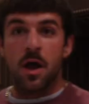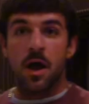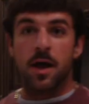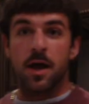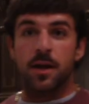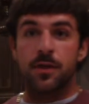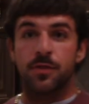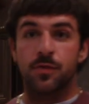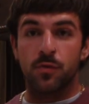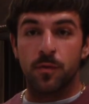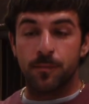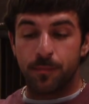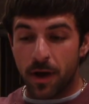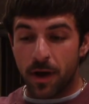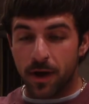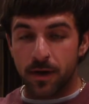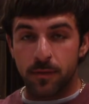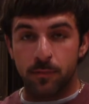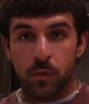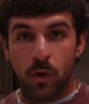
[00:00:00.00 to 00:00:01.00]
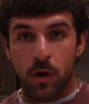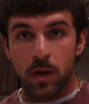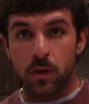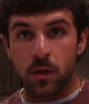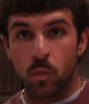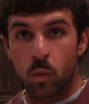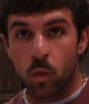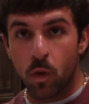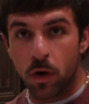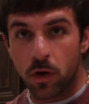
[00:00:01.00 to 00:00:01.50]
All right, I threw a pot of
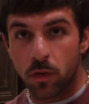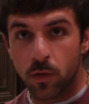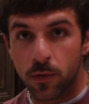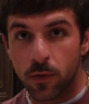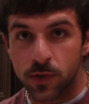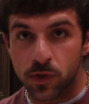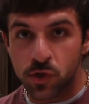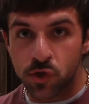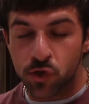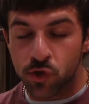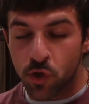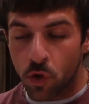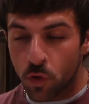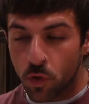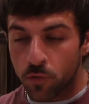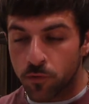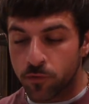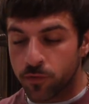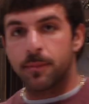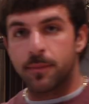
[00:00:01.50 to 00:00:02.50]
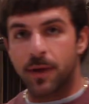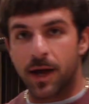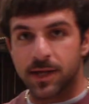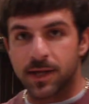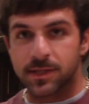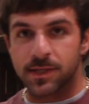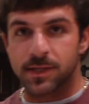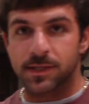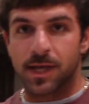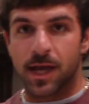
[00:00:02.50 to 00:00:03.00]
boiling water on the stove.
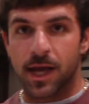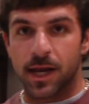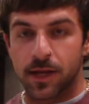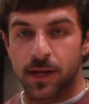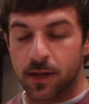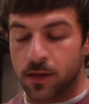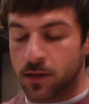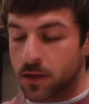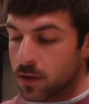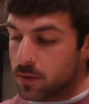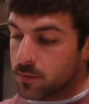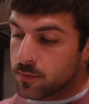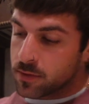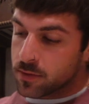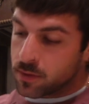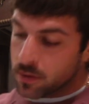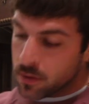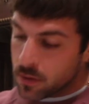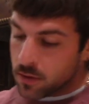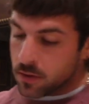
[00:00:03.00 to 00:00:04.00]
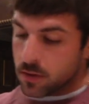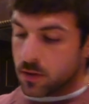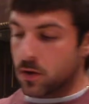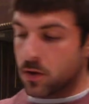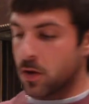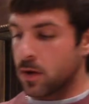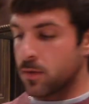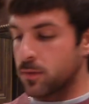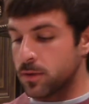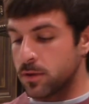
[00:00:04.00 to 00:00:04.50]
Pasta's gotta get going. You
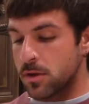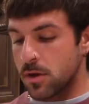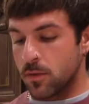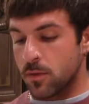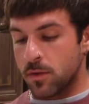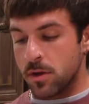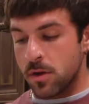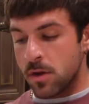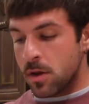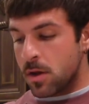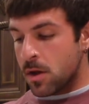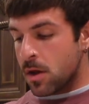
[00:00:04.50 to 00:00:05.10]
know how we're doing.